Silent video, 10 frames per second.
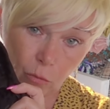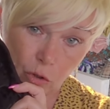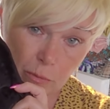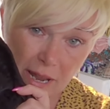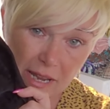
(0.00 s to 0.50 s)

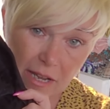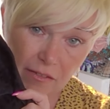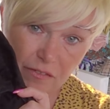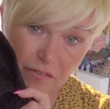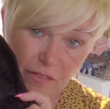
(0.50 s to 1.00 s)
would make
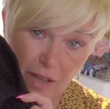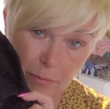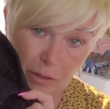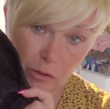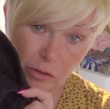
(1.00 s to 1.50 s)
a
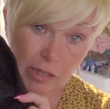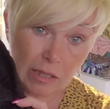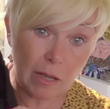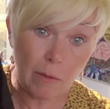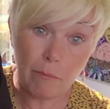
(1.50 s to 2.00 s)

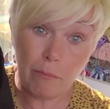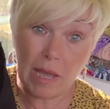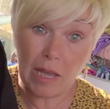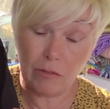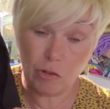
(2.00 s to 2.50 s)
fabulous
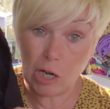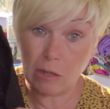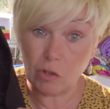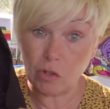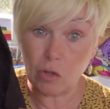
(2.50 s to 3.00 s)
pair of
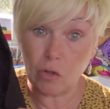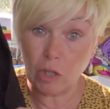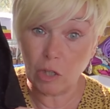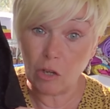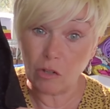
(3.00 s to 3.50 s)
trousers or
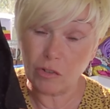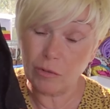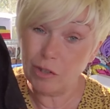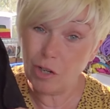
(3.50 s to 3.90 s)
culottes.